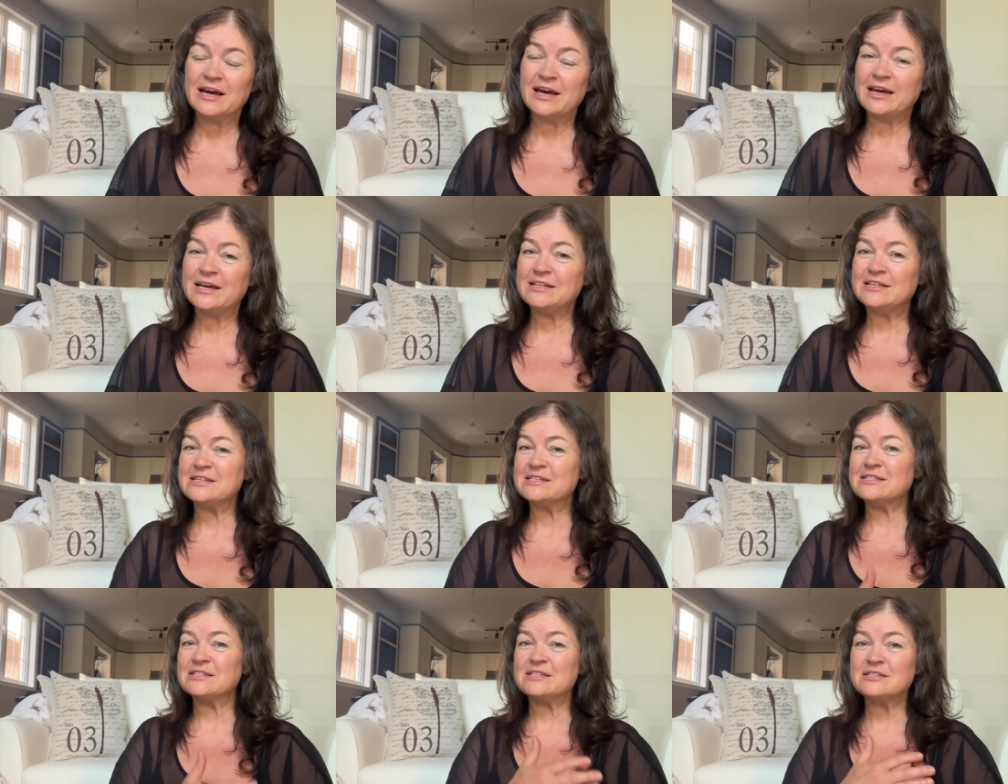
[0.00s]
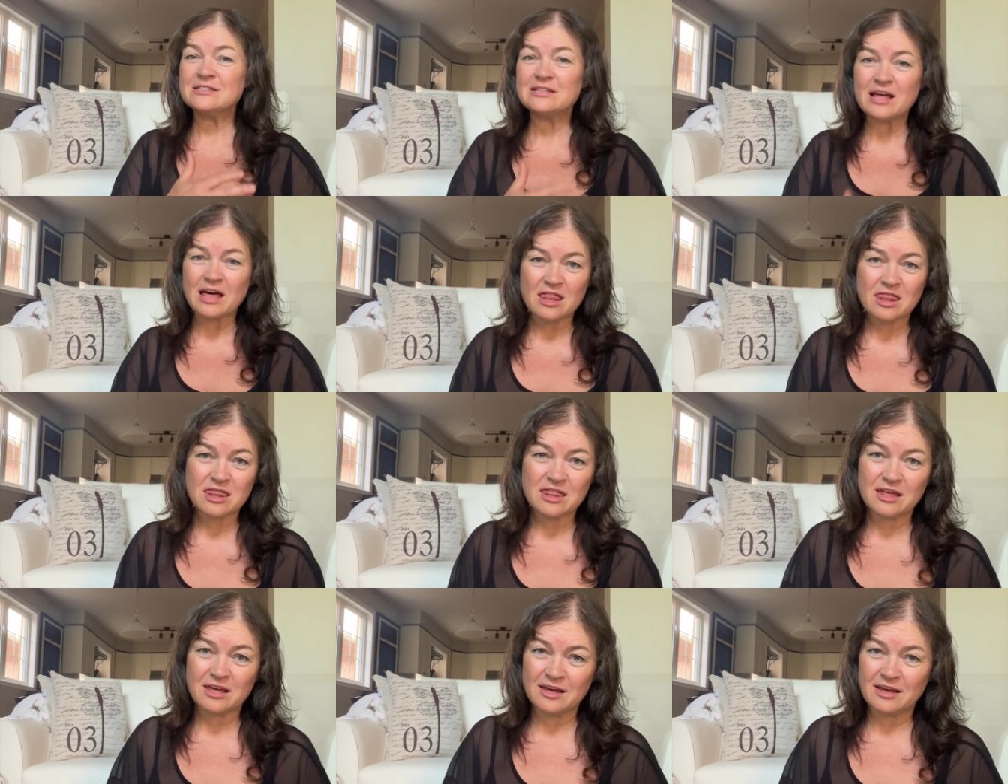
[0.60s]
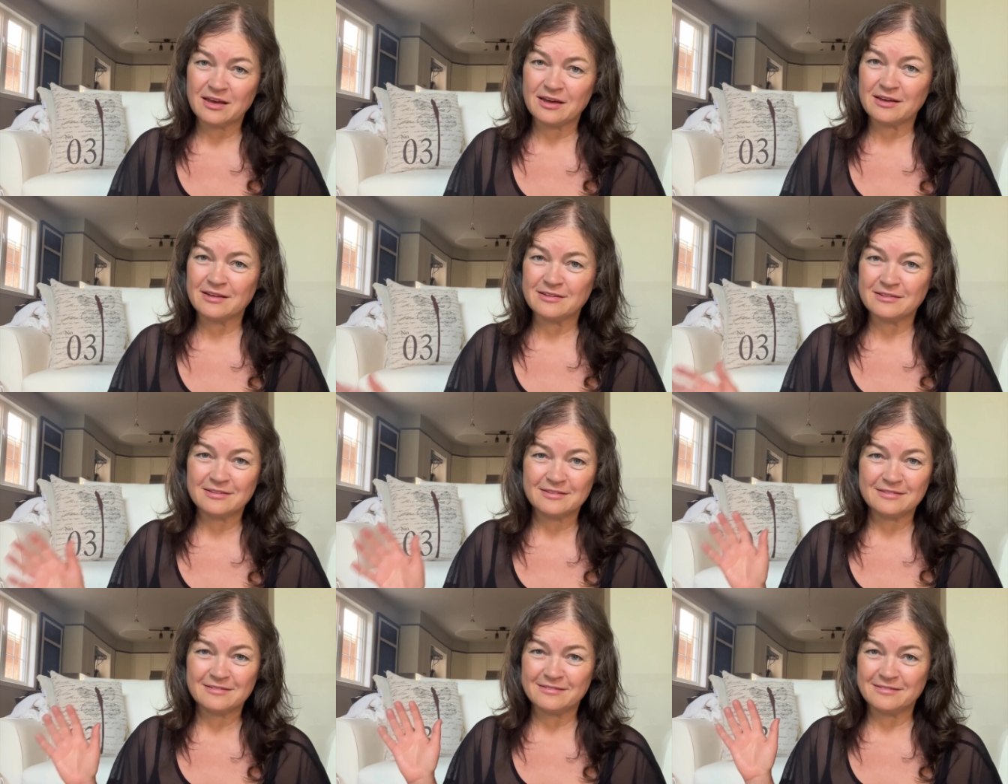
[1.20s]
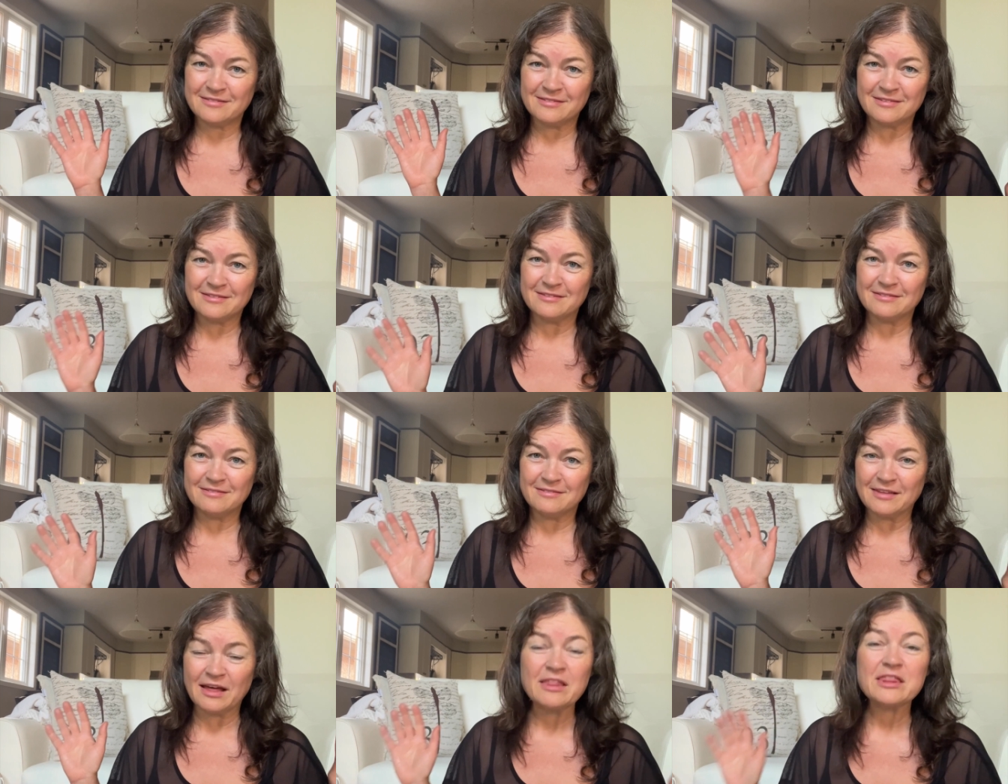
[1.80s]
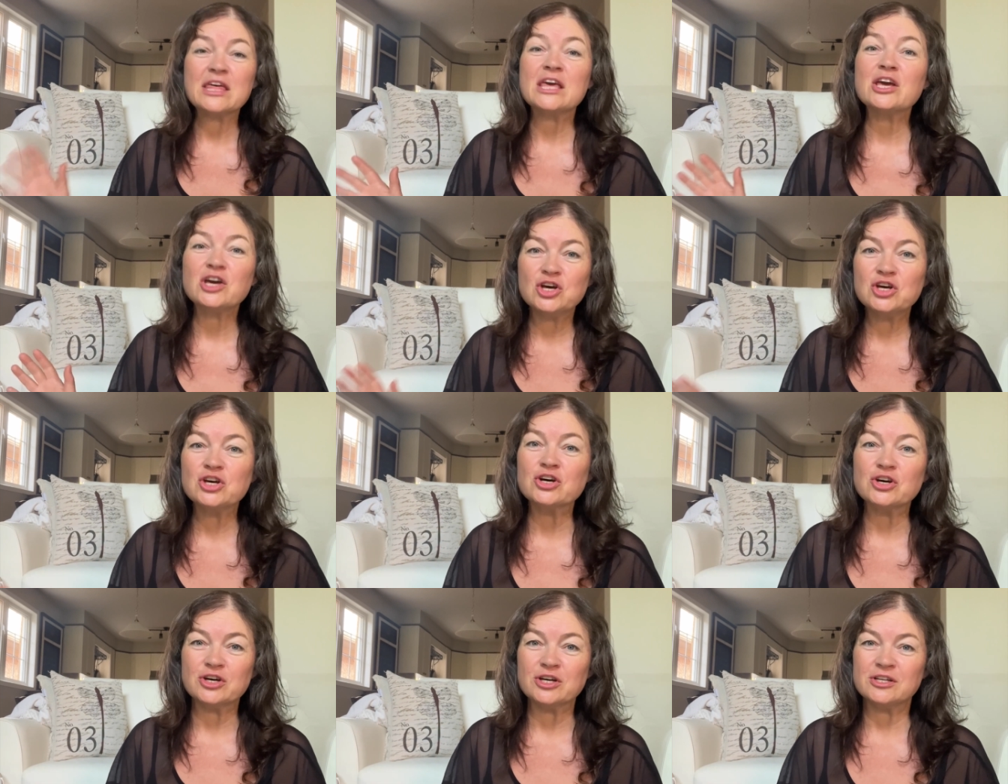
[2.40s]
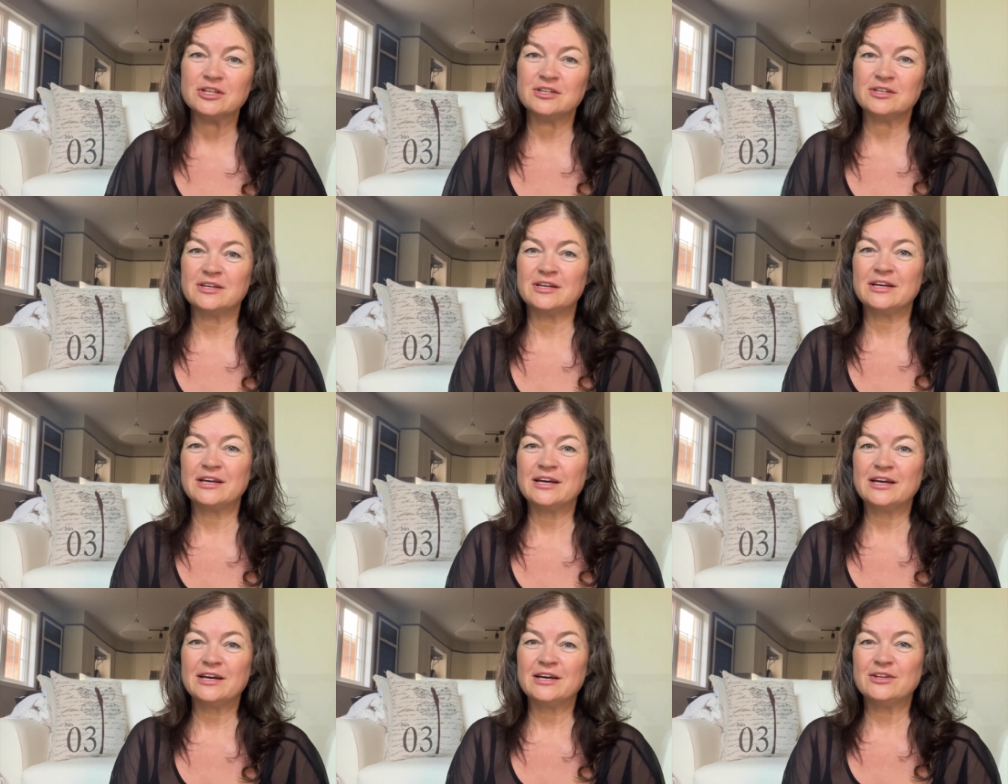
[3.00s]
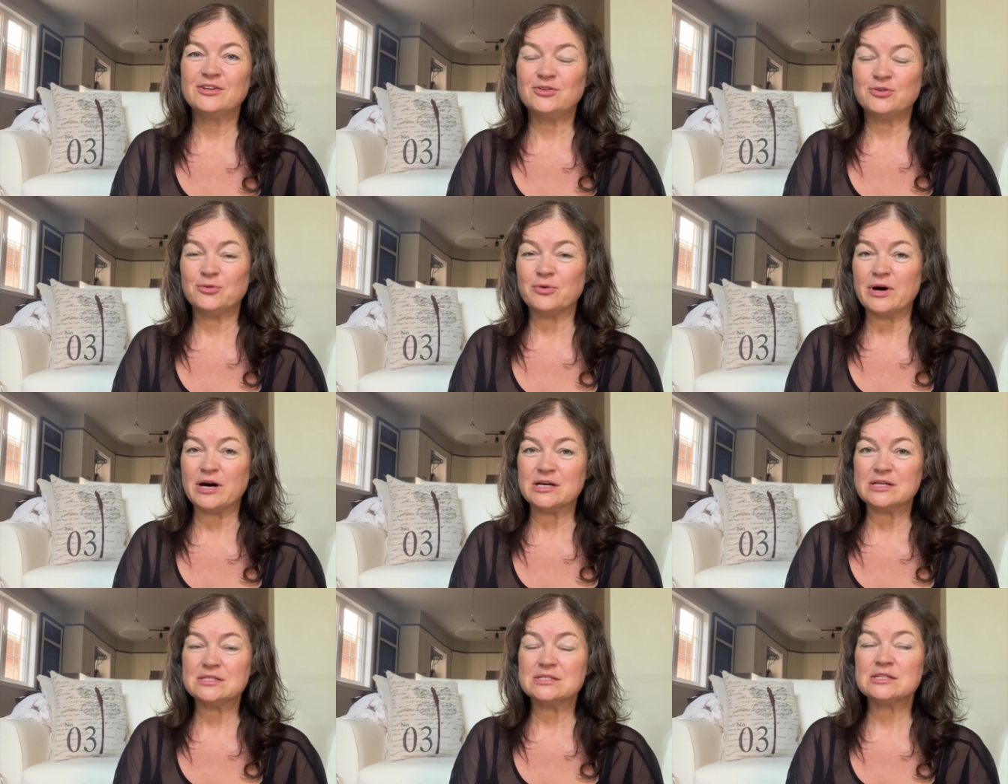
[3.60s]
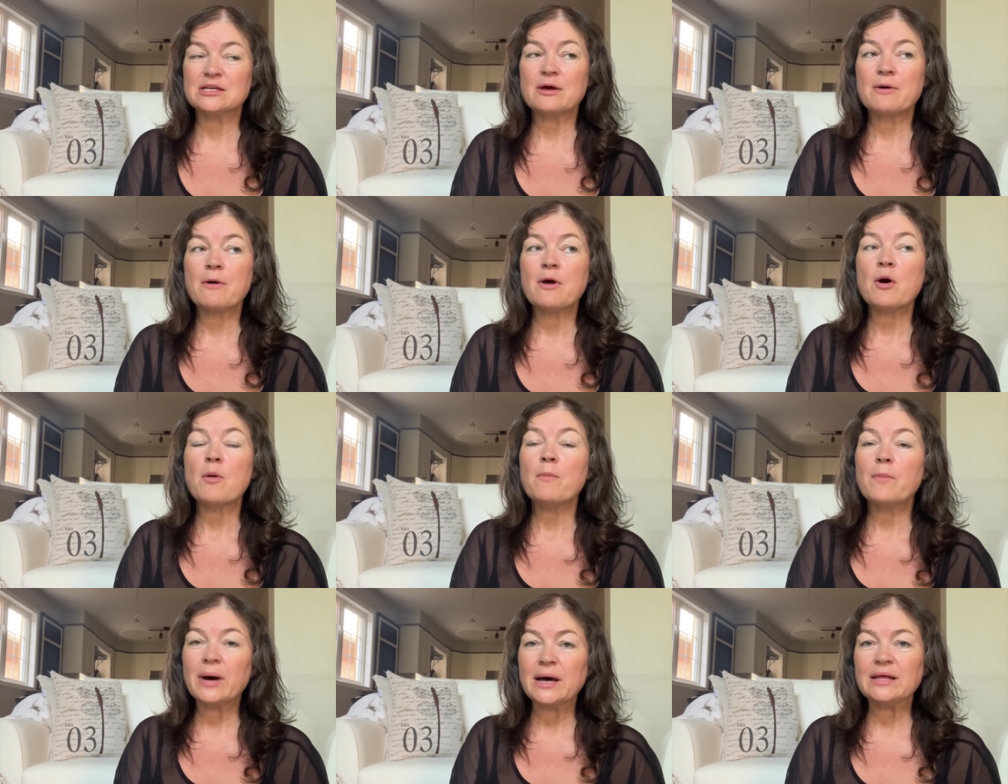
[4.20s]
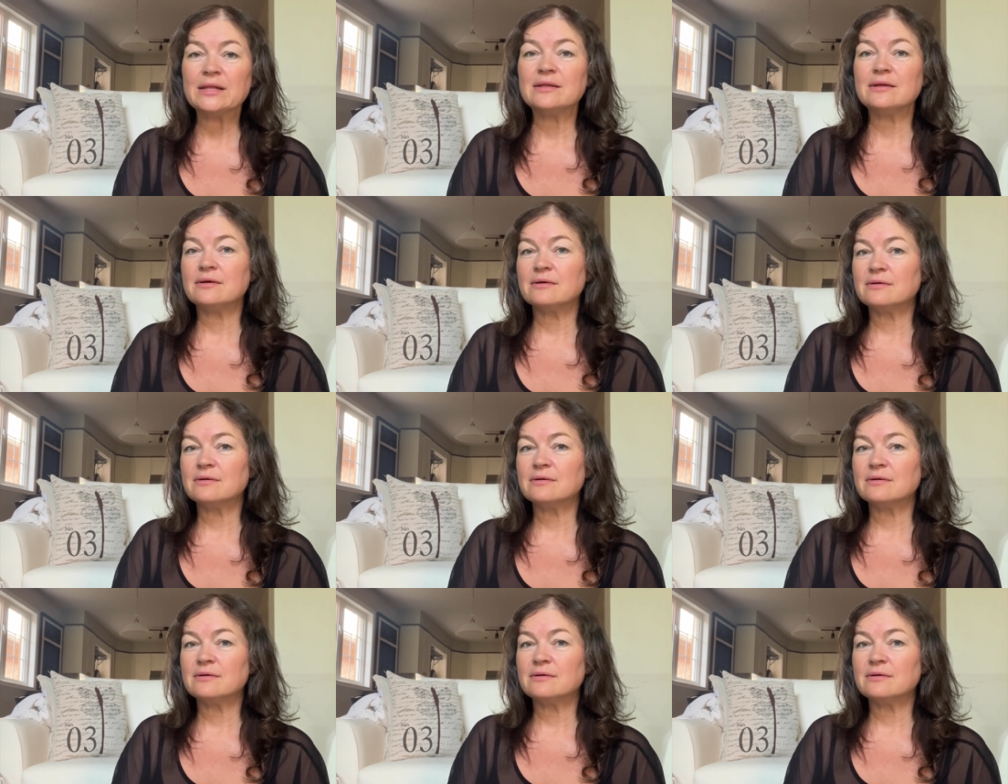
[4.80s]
It does nothing good to us. But